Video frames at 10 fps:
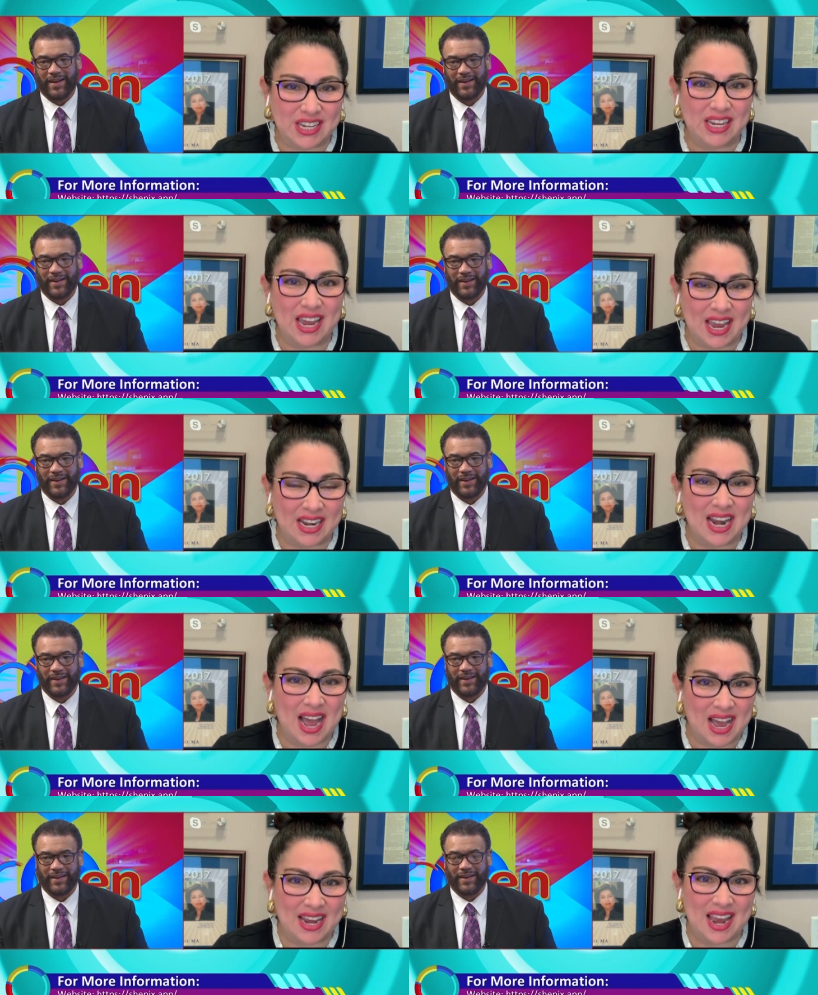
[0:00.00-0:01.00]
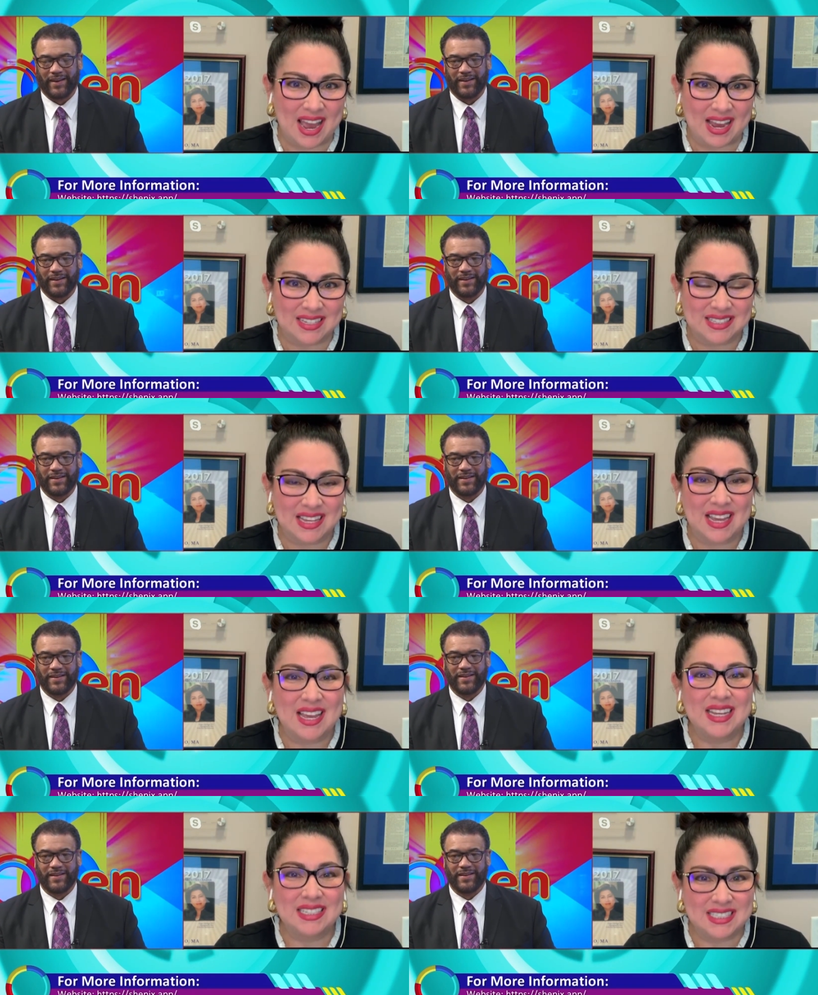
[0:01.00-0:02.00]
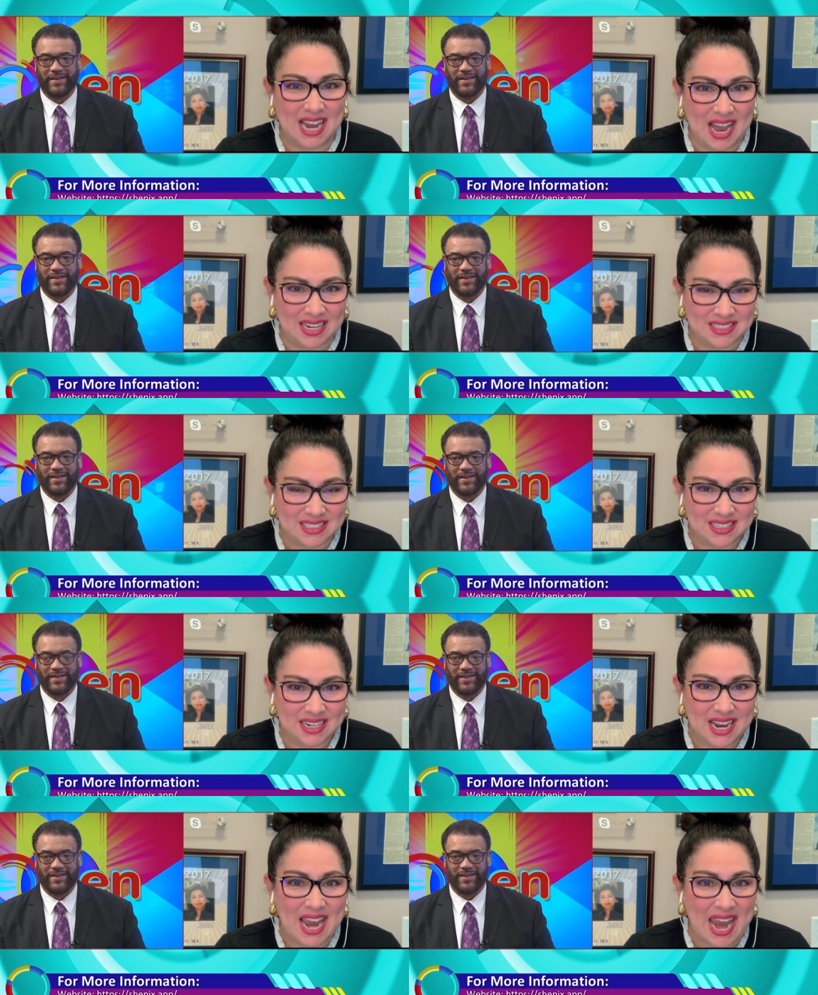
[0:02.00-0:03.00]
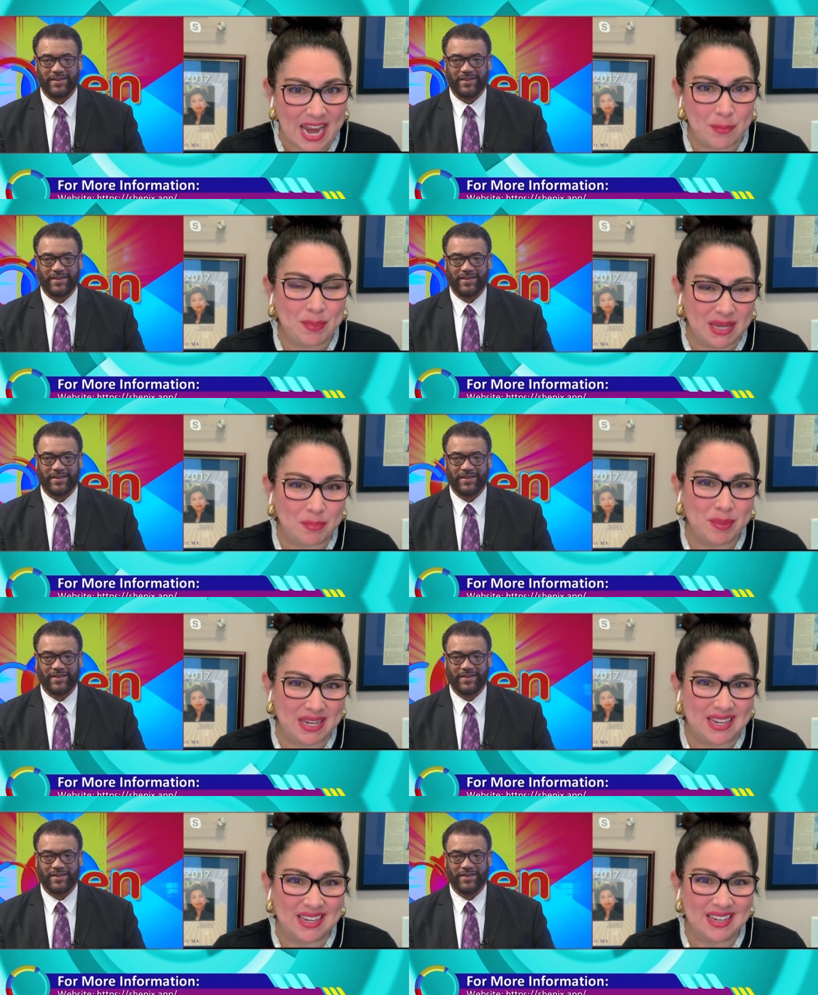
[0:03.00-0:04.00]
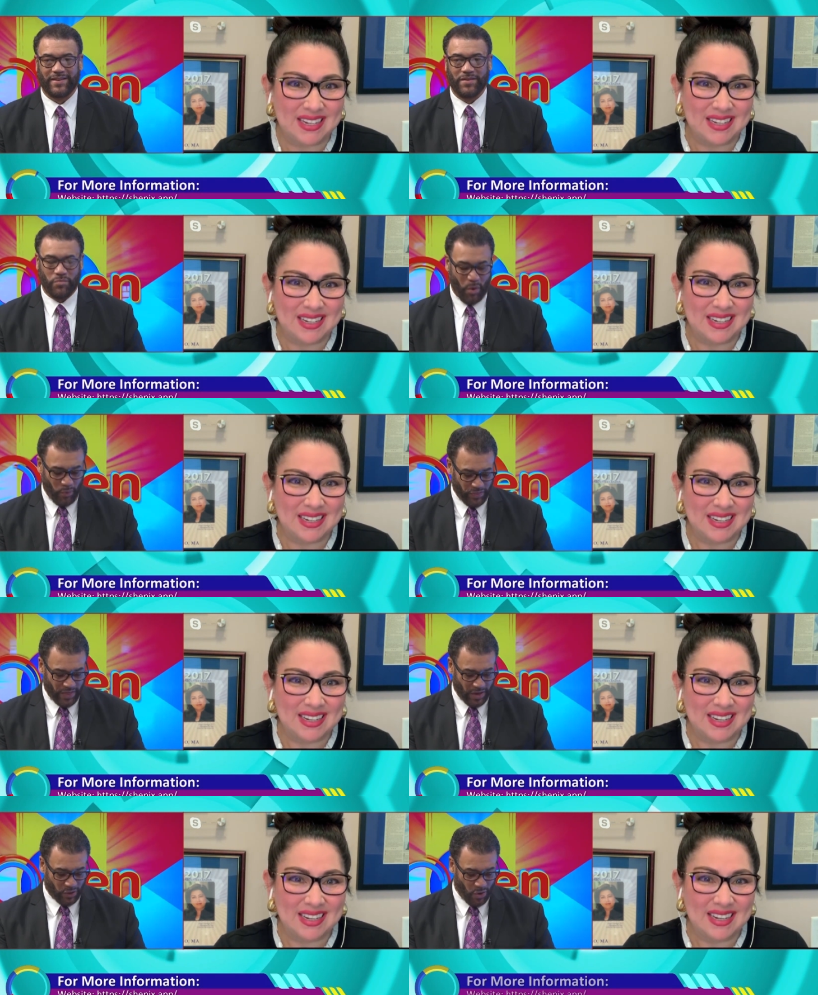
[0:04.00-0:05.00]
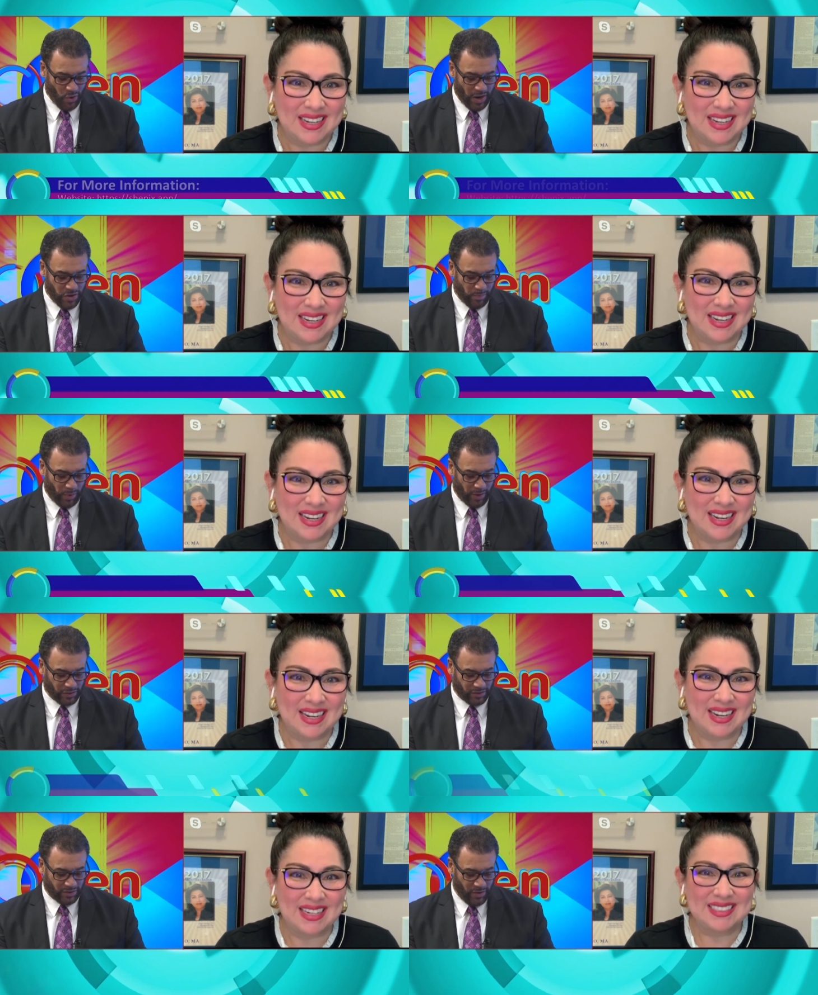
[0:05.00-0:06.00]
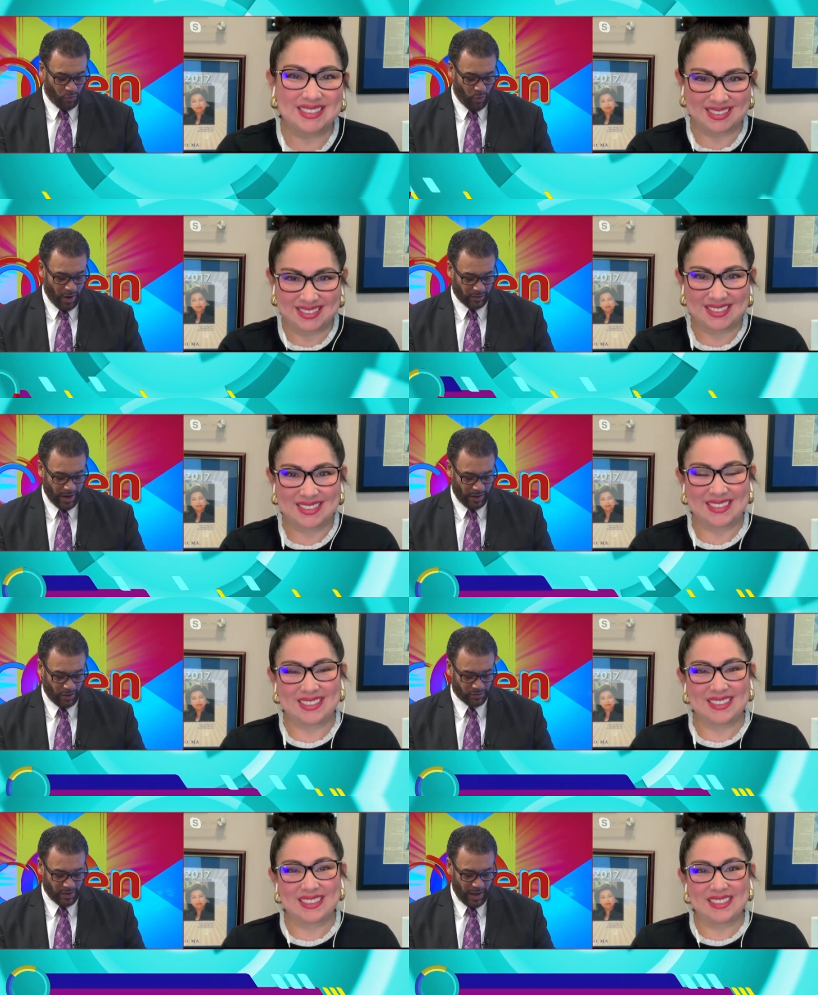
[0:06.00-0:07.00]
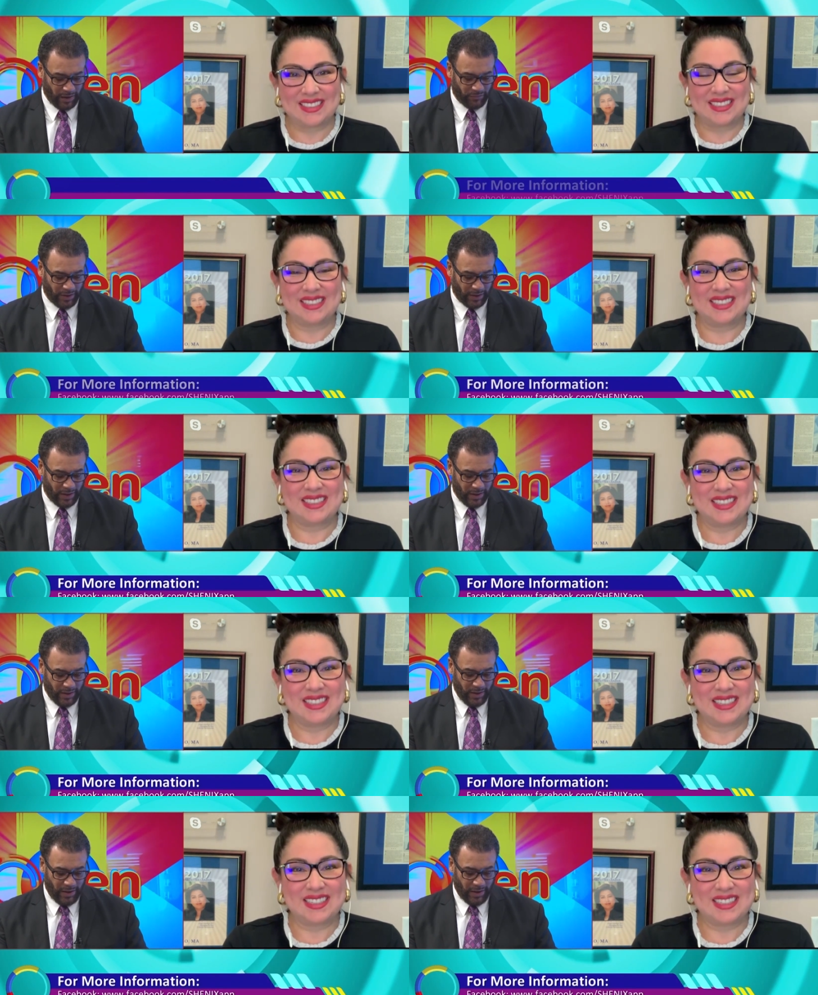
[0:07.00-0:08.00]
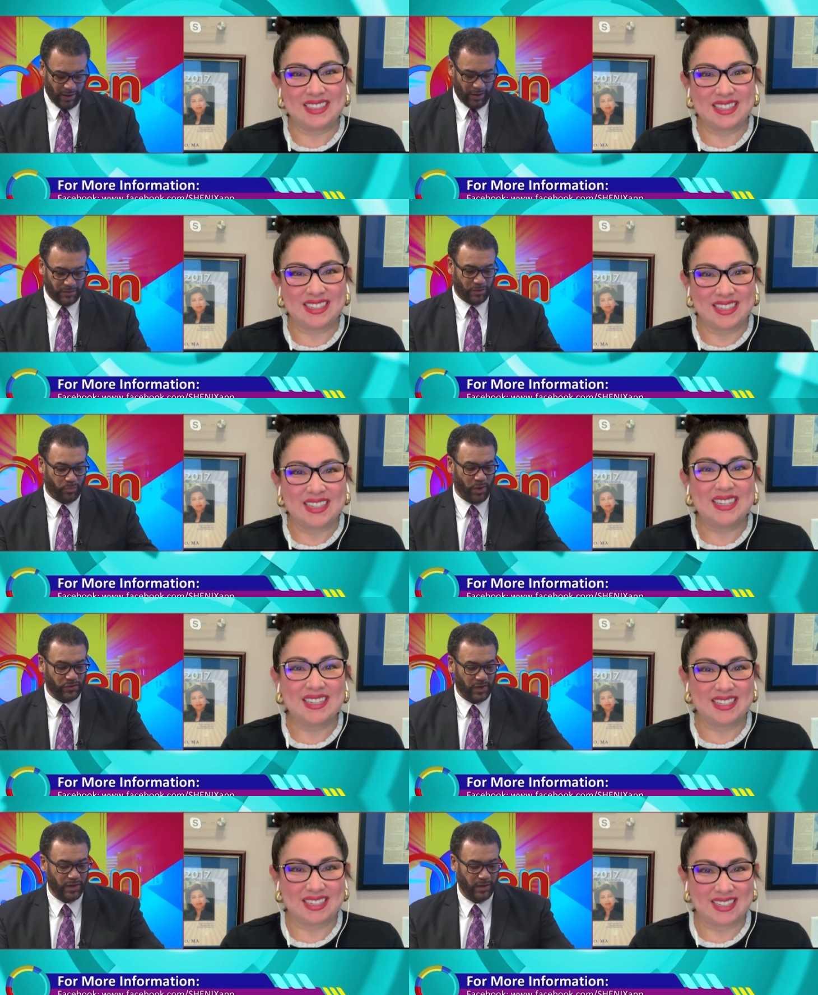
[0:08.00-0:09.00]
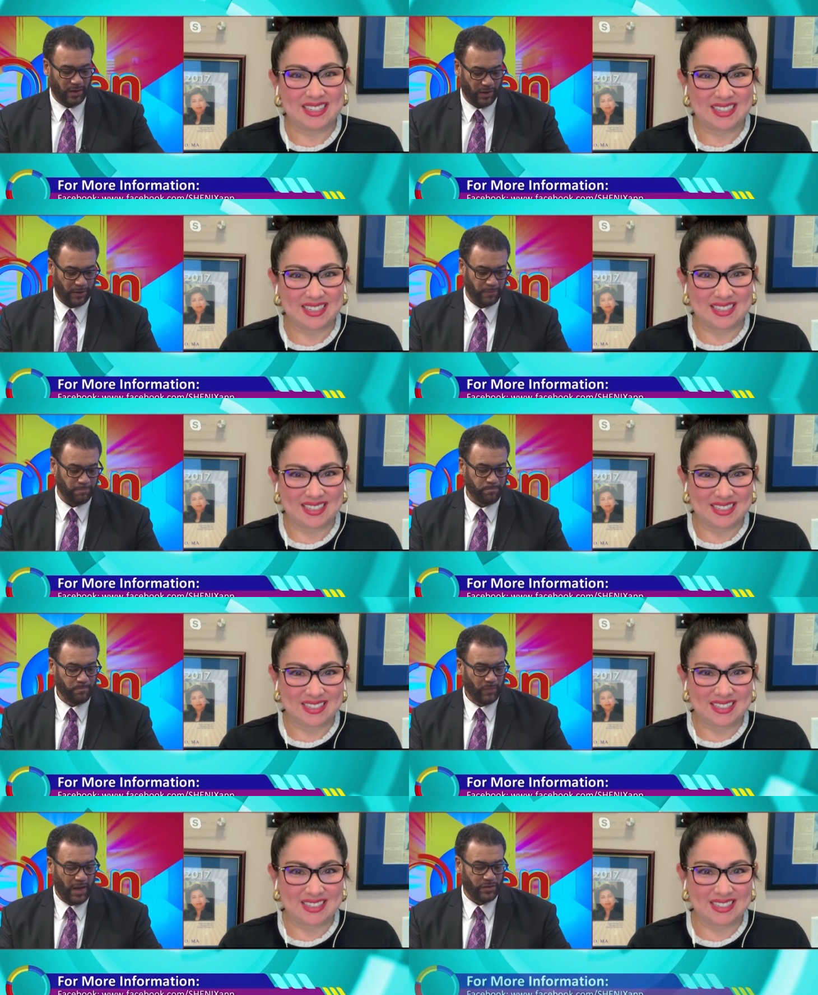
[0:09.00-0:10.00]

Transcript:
Speaker 1: E N I X dot A P P.
Speaker 2: Well, we thank you and your partners, Juan Carlos Alvila. Uh, he's the president. Um, and